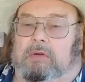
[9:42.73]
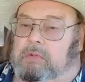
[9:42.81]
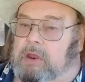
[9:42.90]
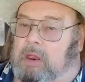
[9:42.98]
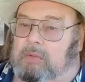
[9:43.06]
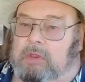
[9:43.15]

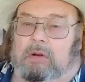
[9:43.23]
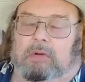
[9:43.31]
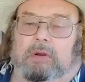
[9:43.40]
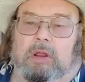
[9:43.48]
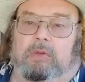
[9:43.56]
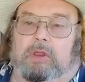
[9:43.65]
Sometimes they don't
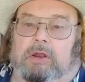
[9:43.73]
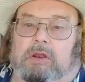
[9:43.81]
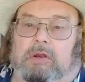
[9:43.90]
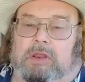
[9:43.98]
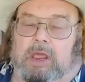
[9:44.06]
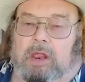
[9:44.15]
know. They
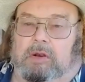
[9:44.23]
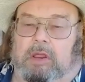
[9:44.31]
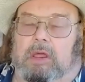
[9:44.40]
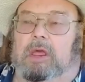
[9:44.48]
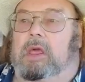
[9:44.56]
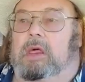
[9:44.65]
just tell you.
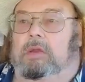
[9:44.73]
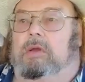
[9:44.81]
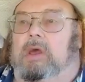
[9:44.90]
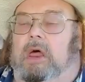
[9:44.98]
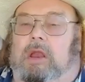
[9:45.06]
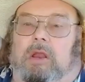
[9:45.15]
You
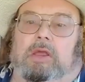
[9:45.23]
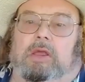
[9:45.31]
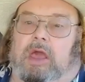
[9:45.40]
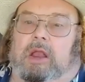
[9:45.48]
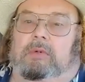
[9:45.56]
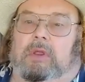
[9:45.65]
got to look at them.